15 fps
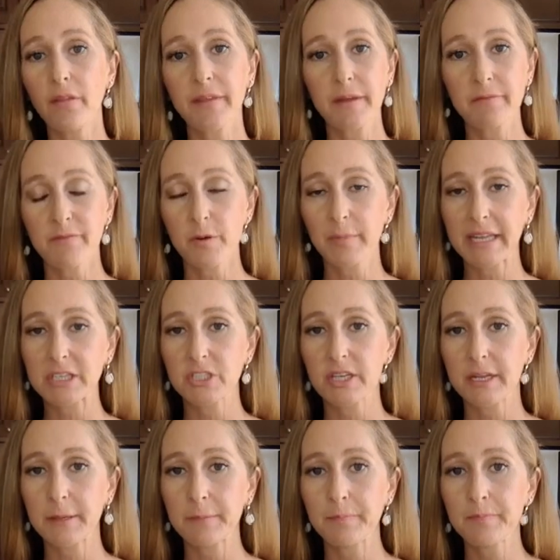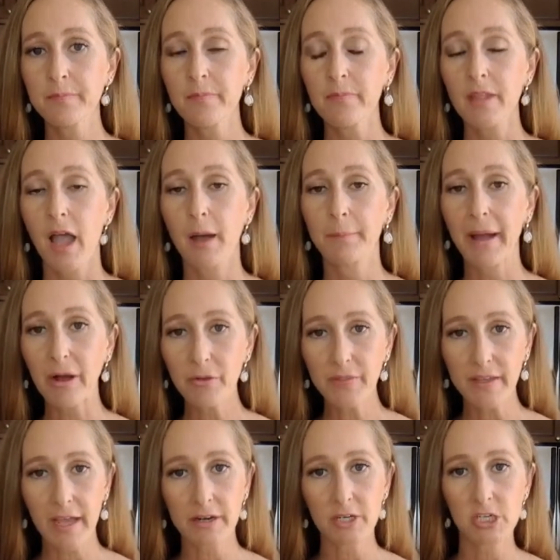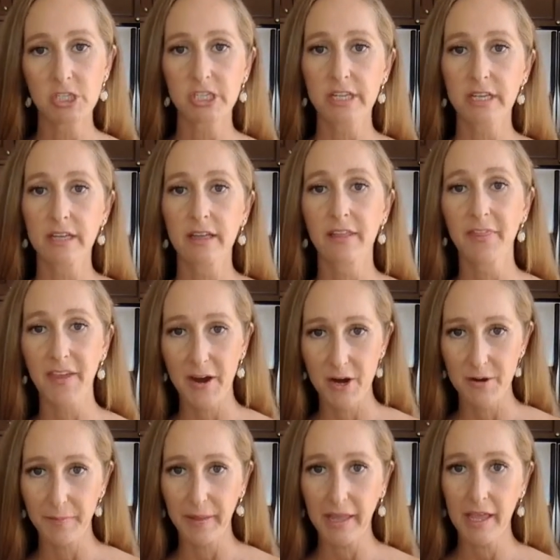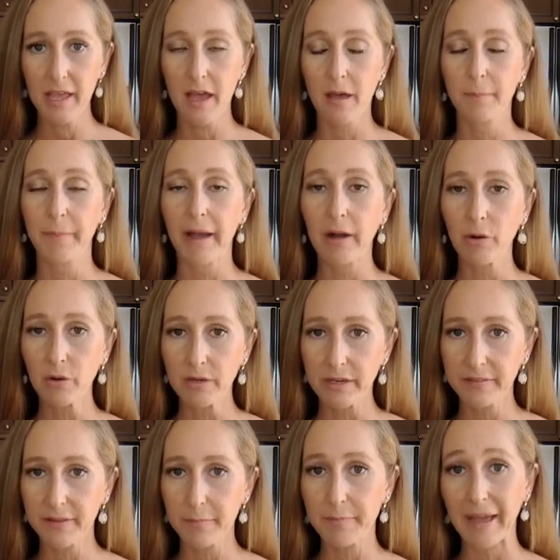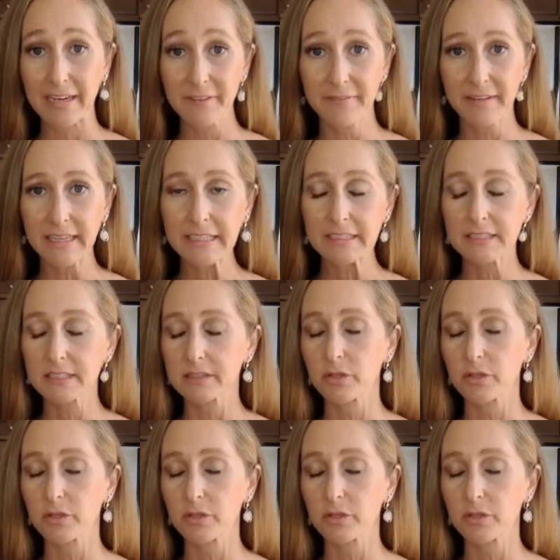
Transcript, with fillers: the information about the energy therapy, about the benefits.